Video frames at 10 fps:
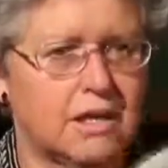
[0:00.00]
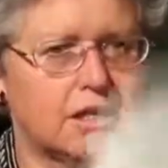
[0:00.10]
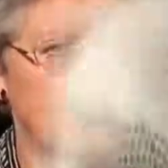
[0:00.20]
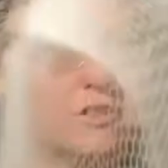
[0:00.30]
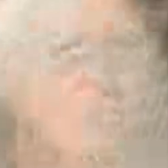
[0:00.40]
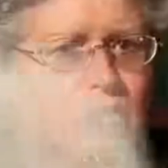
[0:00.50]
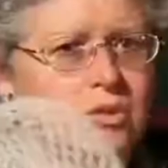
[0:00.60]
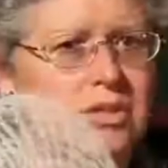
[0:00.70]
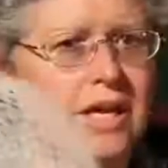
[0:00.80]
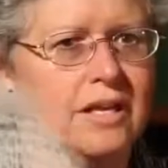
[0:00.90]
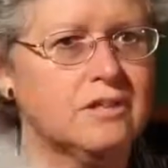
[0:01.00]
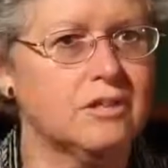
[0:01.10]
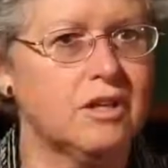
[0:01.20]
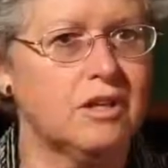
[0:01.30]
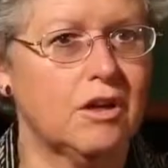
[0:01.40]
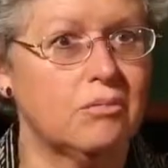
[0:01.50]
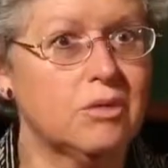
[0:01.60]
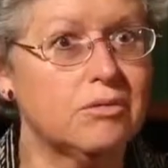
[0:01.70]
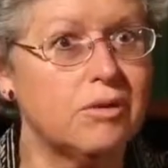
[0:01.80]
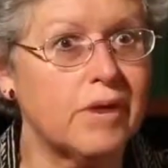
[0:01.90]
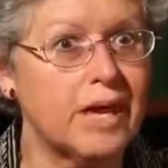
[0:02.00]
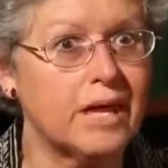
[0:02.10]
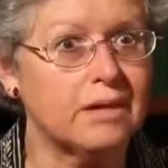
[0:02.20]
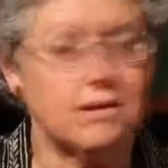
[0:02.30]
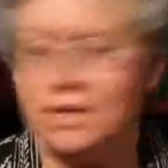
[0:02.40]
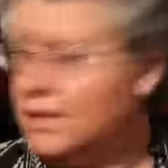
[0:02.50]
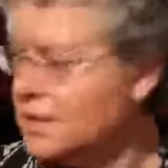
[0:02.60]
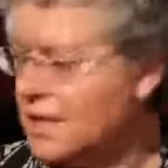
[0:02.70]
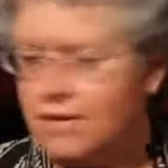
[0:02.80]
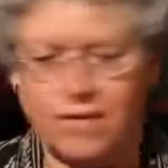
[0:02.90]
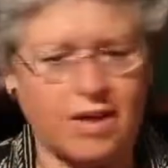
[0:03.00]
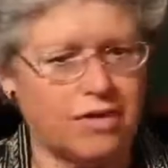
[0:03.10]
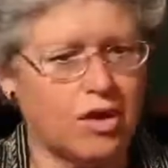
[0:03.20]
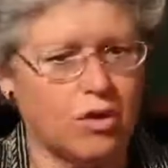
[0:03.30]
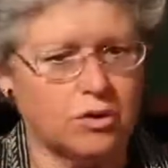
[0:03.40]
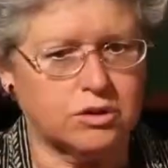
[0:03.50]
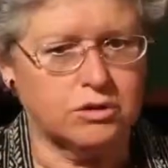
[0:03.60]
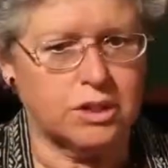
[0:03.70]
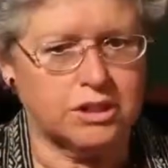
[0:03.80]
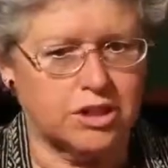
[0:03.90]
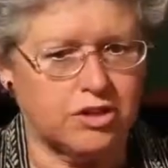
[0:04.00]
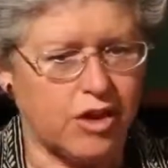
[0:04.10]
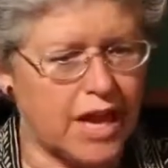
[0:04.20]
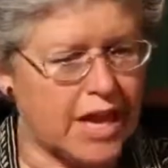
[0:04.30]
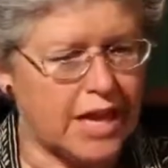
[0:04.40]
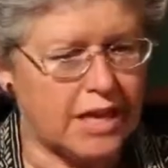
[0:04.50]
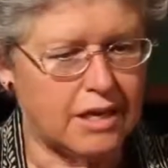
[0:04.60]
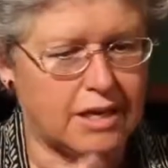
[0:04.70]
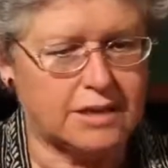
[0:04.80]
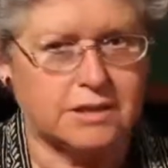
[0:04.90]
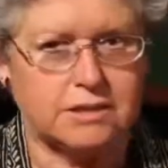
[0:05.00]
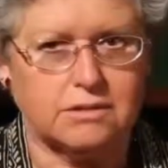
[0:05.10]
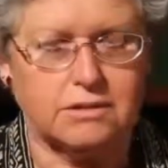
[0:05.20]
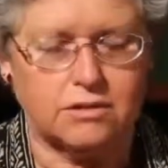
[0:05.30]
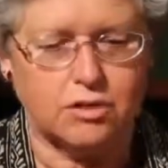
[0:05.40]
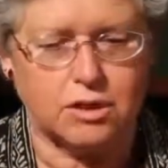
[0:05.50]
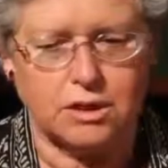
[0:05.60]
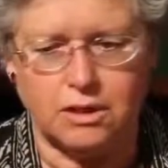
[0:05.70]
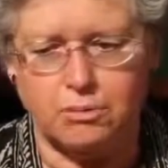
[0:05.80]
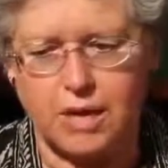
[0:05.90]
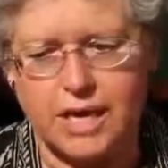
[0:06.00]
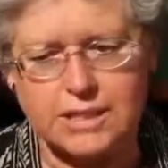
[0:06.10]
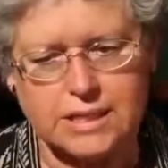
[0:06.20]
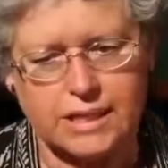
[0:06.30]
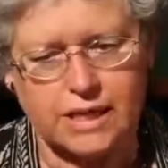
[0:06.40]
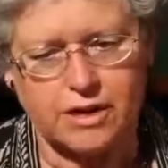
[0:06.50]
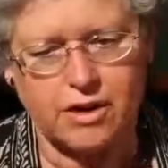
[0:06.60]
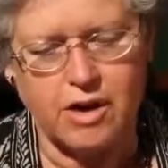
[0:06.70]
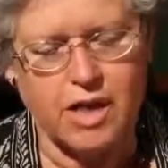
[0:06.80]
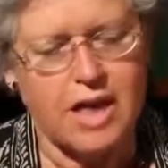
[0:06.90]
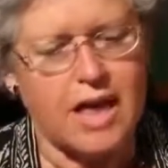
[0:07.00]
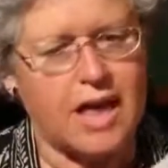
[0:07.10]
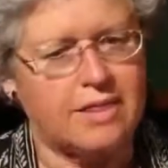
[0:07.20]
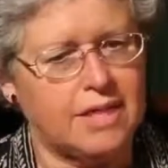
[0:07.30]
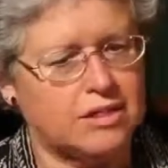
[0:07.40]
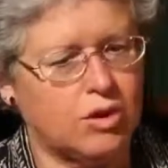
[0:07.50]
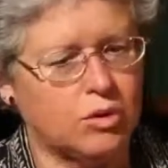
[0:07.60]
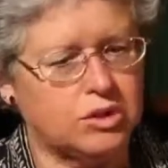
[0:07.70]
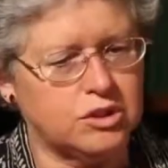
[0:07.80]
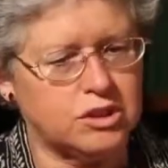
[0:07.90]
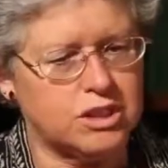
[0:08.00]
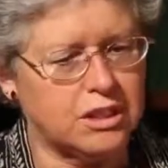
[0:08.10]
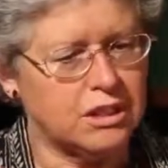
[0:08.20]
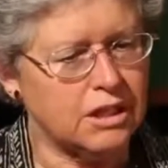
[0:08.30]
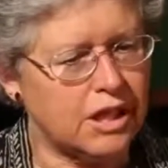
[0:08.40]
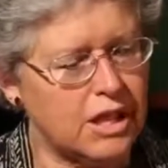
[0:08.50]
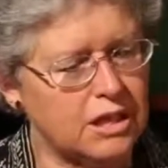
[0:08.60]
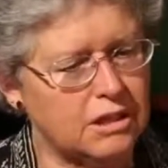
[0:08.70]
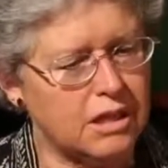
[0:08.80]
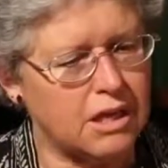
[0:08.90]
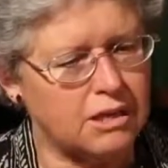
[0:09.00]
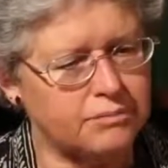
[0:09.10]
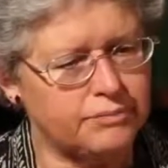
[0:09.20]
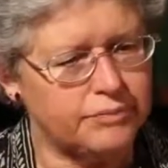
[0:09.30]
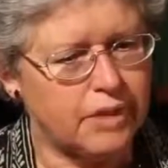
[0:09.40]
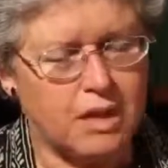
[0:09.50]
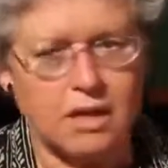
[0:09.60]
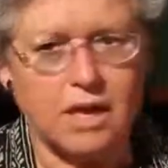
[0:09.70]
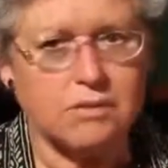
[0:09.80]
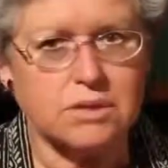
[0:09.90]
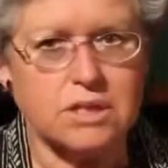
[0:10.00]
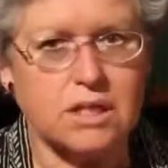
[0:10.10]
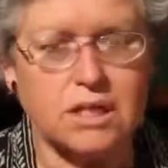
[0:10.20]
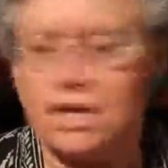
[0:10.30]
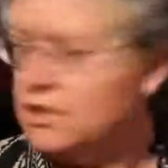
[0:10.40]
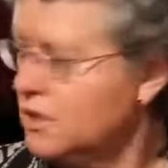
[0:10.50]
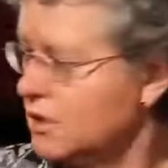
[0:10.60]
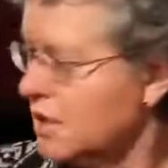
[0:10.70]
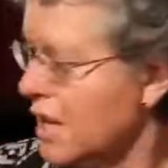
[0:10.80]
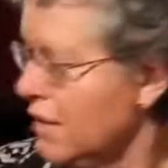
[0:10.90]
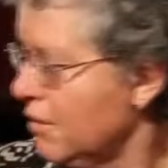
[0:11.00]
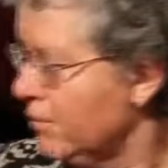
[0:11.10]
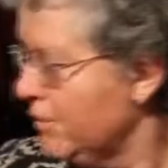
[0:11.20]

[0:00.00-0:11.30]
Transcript: screws down so you don't move around. Instead of having holes drilled in your head, it's drilled in the plastic here, and this holds you still, and that was it. I just kind of